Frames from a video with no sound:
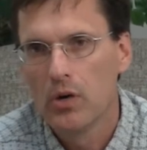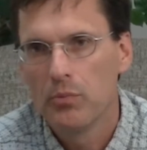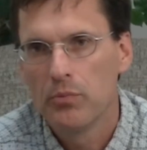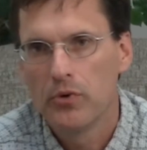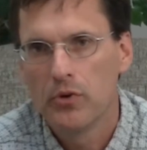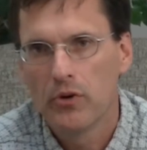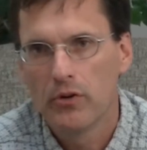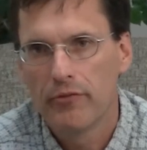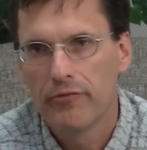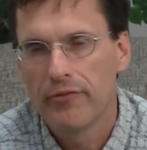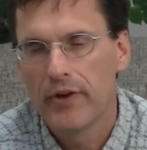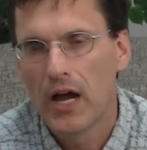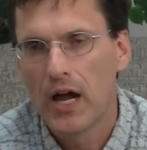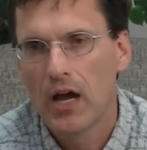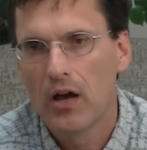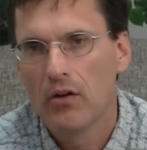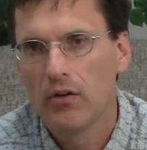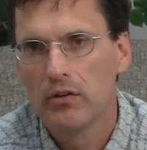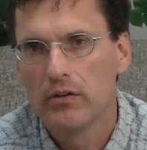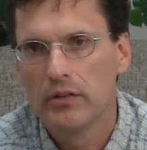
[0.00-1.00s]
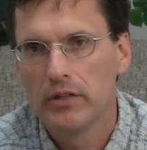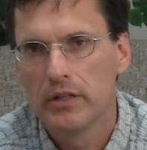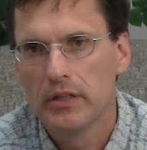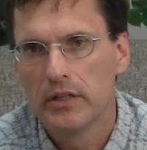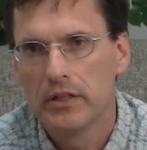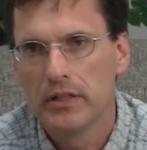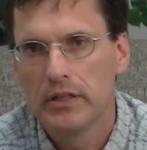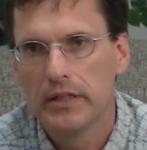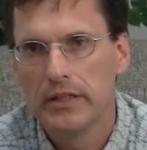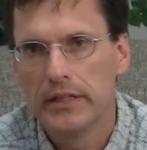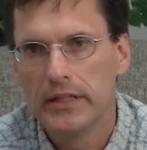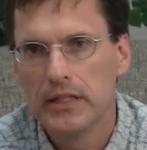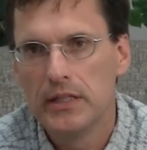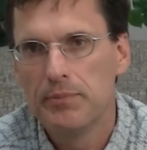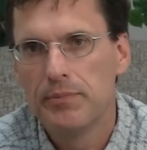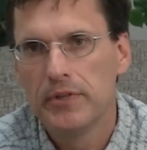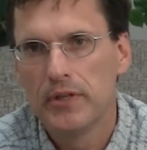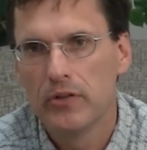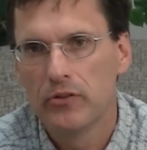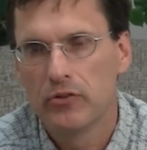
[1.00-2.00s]
profound,
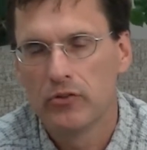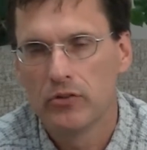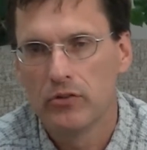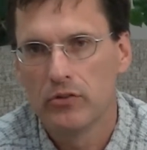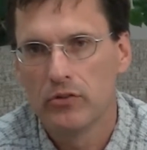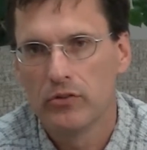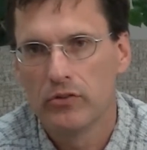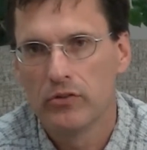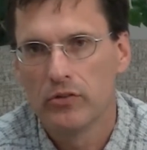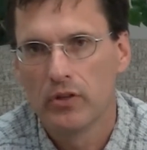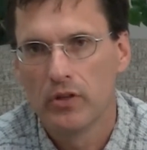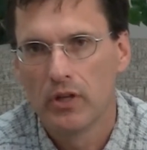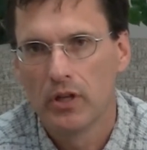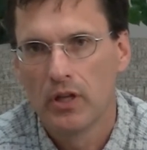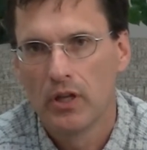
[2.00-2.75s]
deep issues.